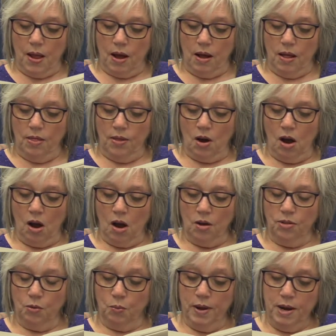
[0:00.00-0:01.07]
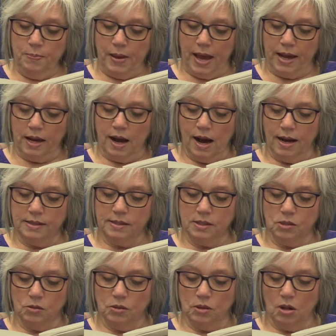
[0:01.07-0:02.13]
The Winnipeg High
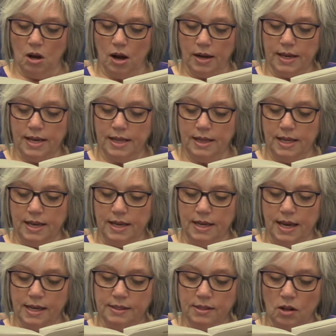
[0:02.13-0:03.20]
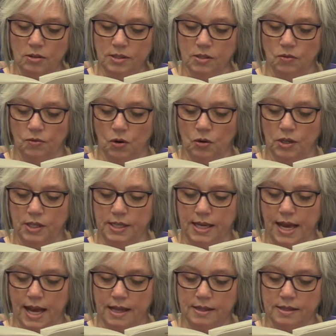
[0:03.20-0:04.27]
School Hockey League has also voted to
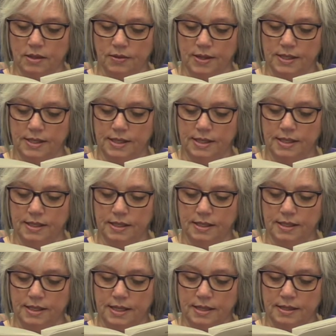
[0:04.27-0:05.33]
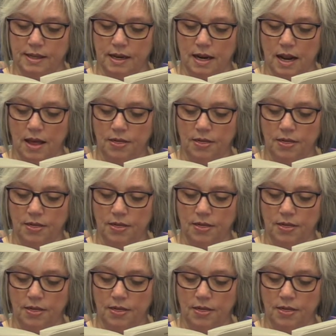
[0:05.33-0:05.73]
cancel this season.